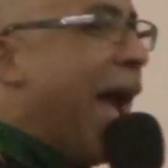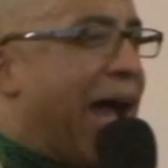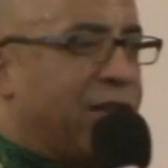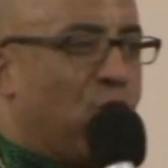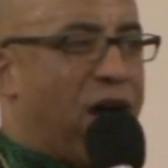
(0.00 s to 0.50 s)

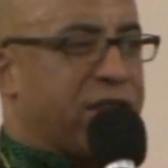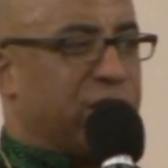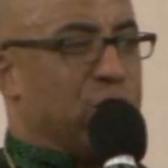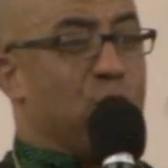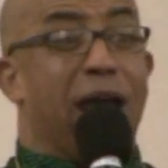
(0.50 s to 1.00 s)
And what
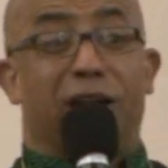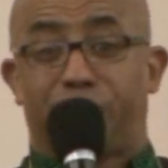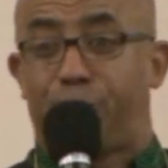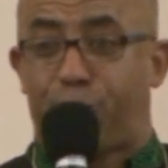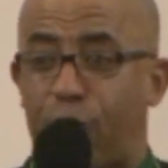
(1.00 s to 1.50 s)
you
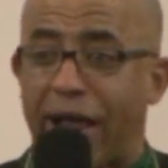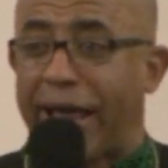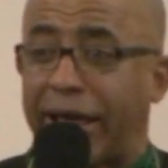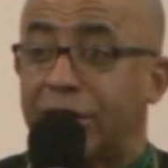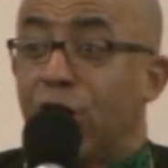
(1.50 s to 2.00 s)
have
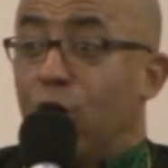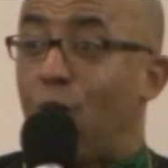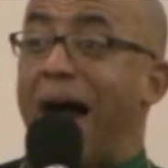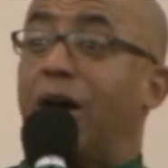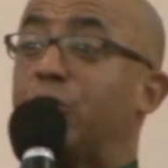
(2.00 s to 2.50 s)
prayed while